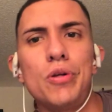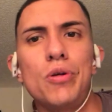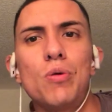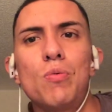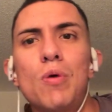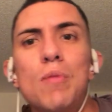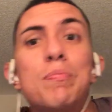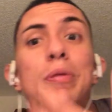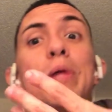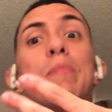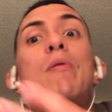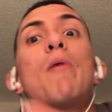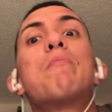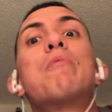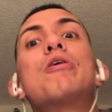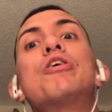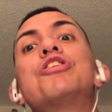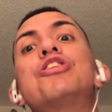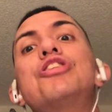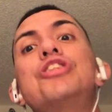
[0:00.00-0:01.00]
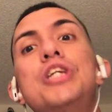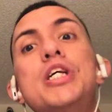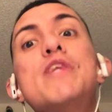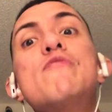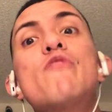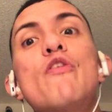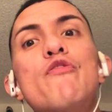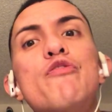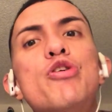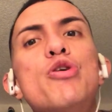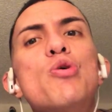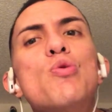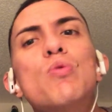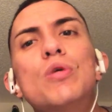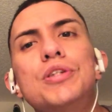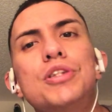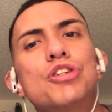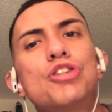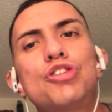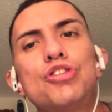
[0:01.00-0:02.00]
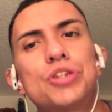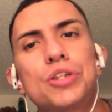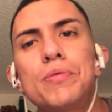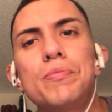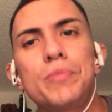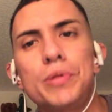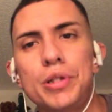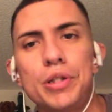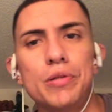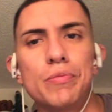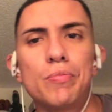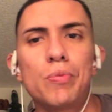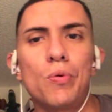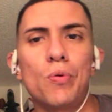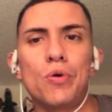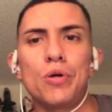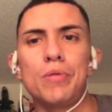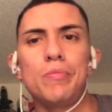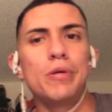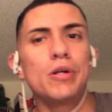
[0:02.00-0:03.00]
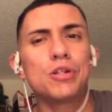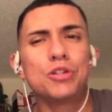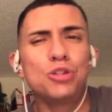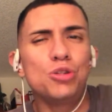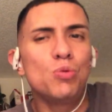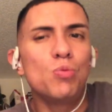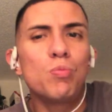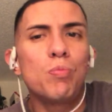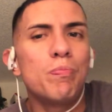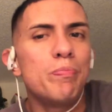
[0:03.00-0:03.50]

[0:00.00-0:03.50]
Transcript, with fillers: you know what people perceive of you is extremely important because you